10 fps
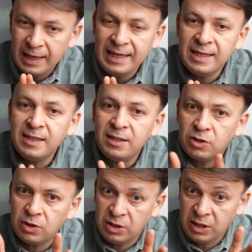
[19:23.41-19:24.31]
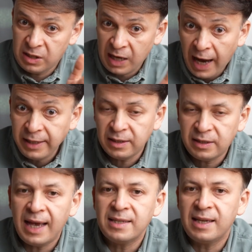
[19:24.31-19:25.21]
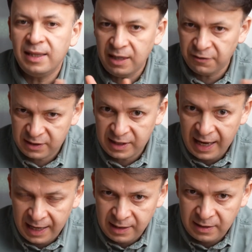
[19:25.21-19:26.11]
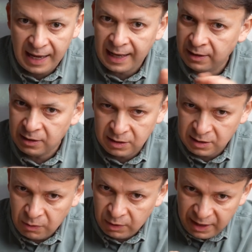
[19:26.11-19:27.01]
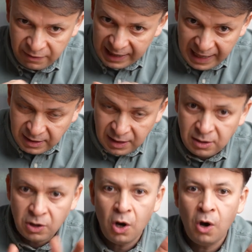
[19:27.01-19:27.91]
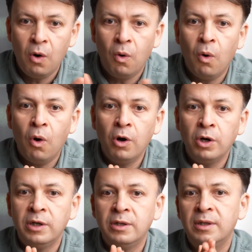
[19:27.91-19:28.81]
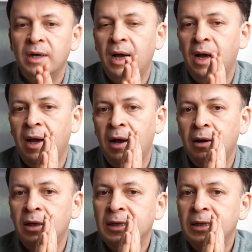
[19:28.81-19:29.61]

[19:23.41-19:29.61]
Is it decided, as Aliyev says, and they will never get it, or